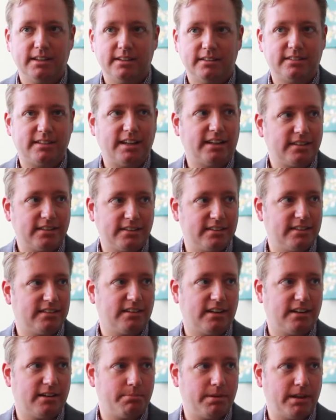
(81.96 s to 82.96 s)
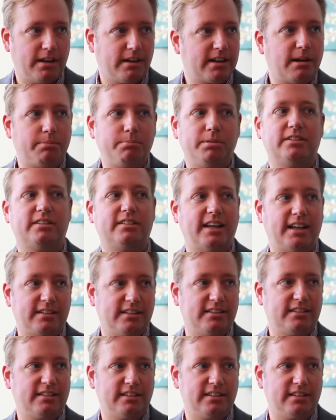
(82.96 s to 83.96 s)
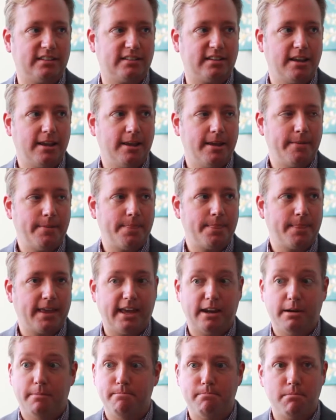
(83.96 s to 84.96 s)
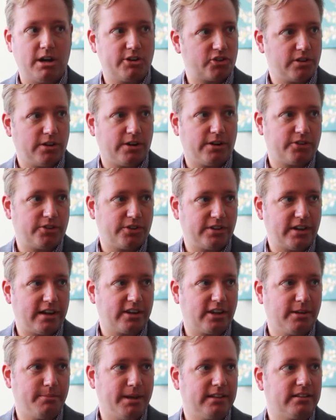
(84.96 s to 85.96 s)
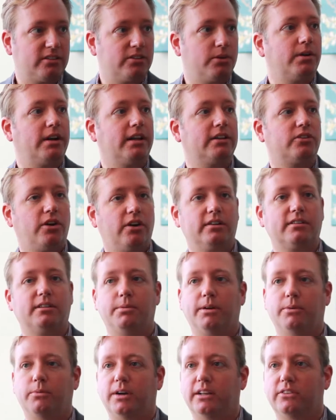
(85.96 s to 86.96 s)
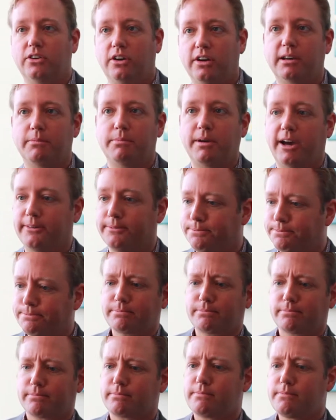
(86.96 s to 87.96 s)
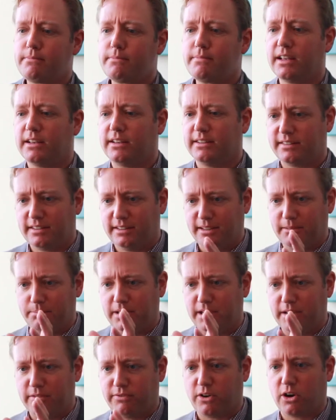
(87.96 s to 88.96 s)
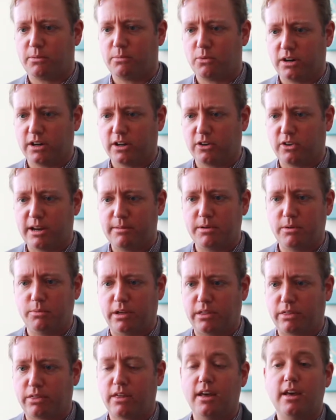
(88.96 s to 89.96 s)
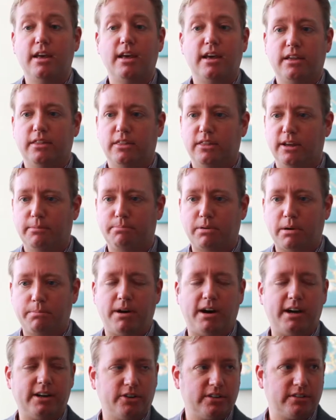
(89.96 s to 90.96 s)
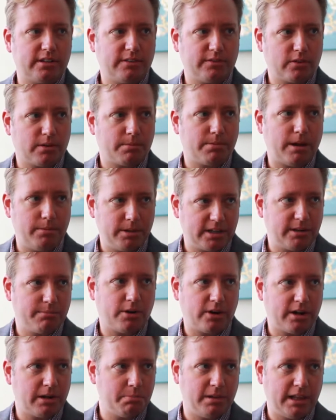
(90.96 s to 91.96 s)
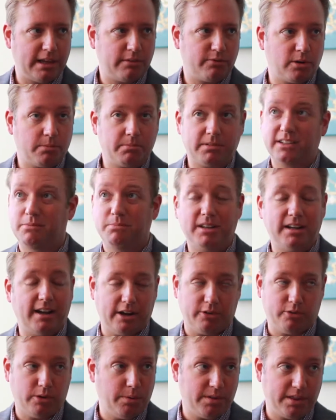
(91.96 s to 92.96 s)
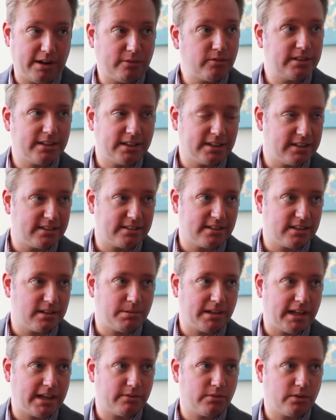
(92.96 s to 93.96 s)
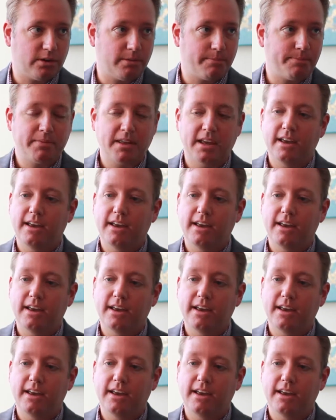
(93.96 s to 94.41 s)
sentences on a couple of sentences in a much larger document. So when I talk about being far more in agreement with the preponderance of the Republican Party platform, doesn't mean I agree with everything that's in the platform.